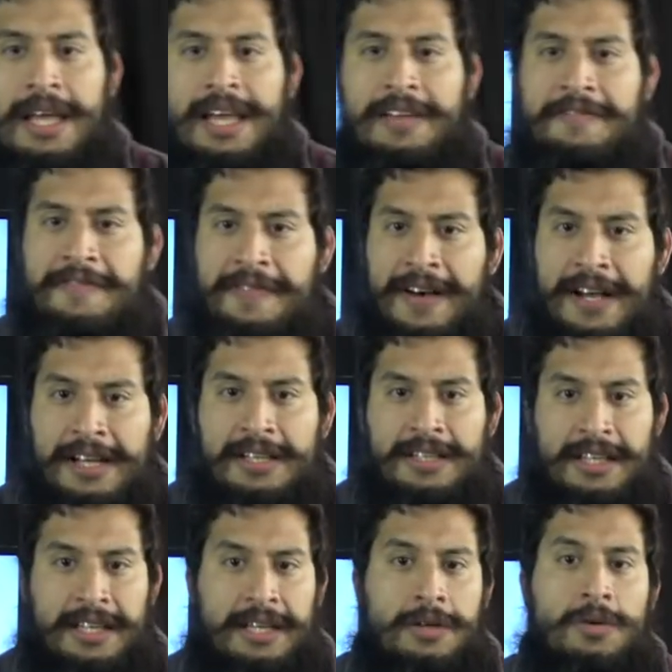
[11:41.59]
And
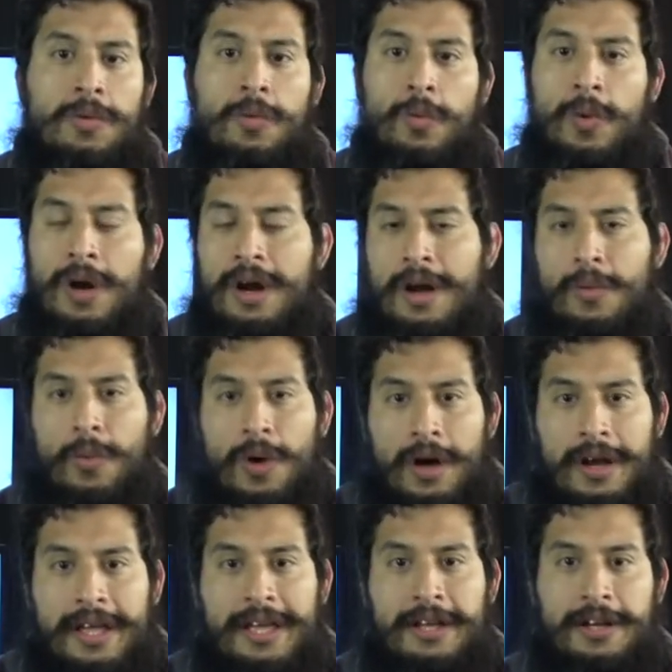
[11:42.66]
finally, where I
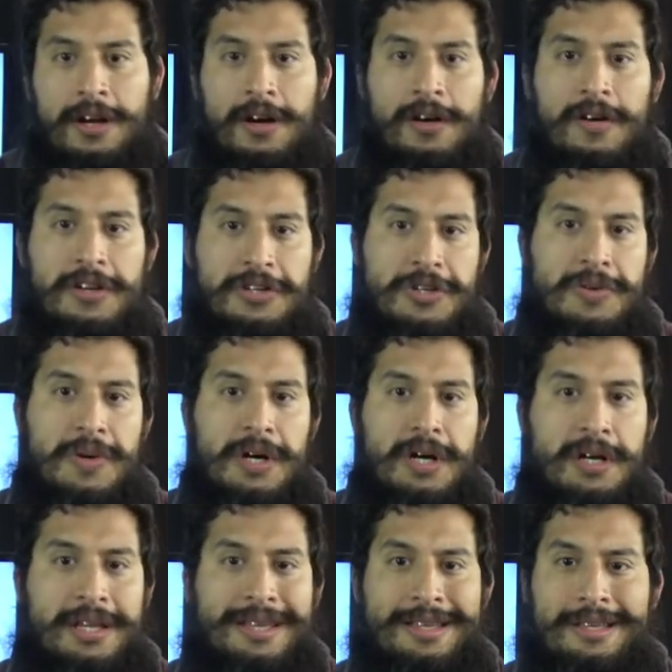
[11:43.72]
want to encourage you
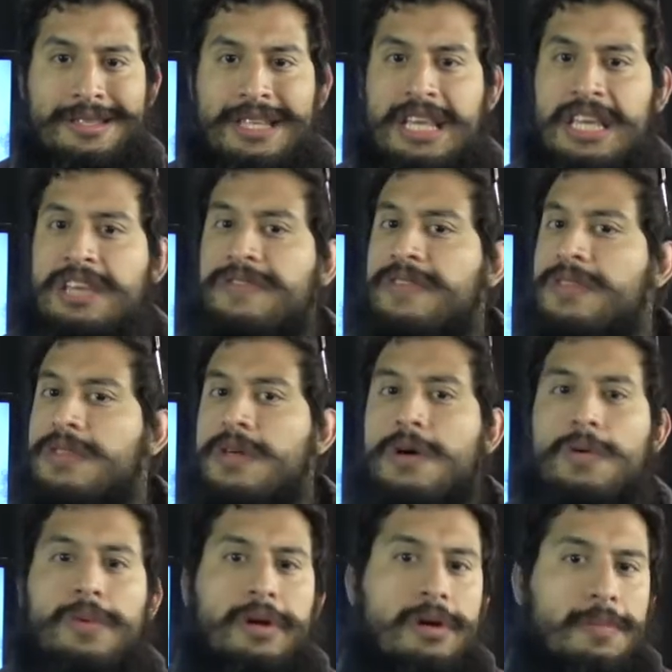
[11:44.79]
on is, even though
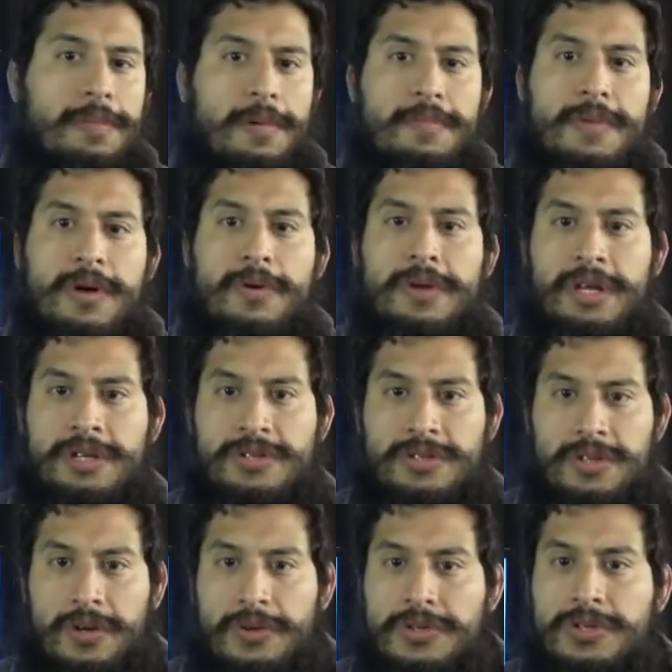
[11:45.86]
we are promoting
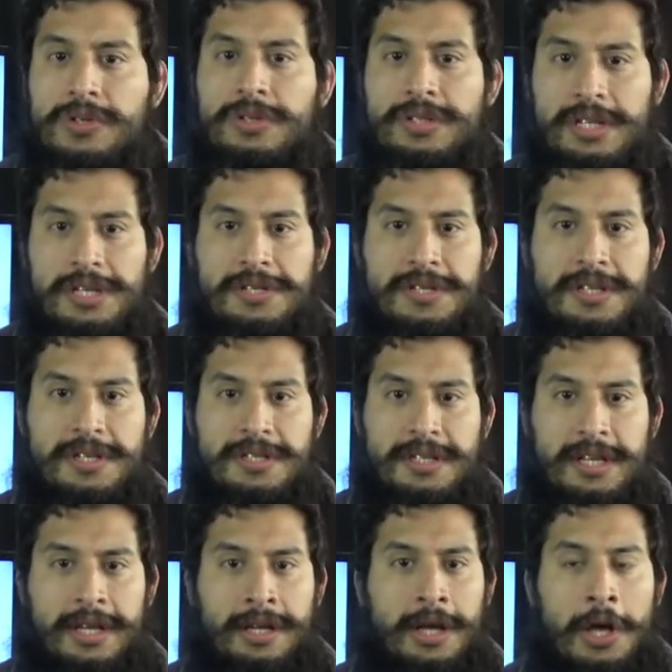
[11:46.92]
social
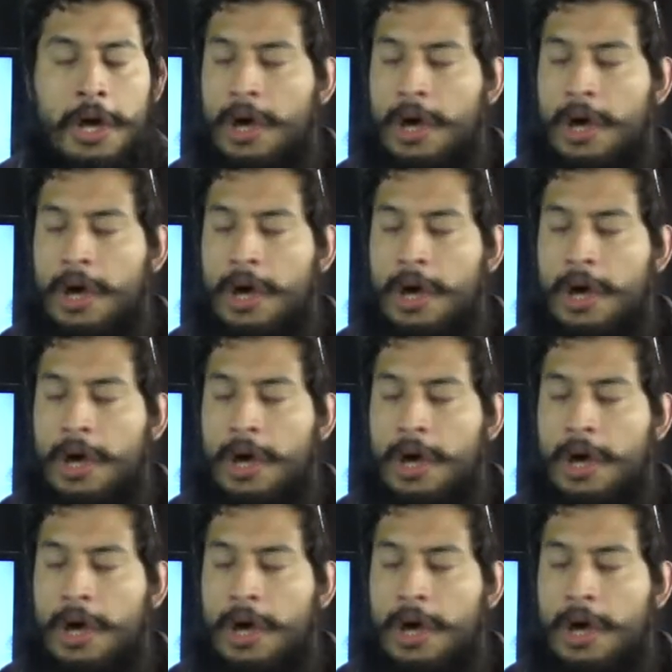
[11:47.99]
distancing,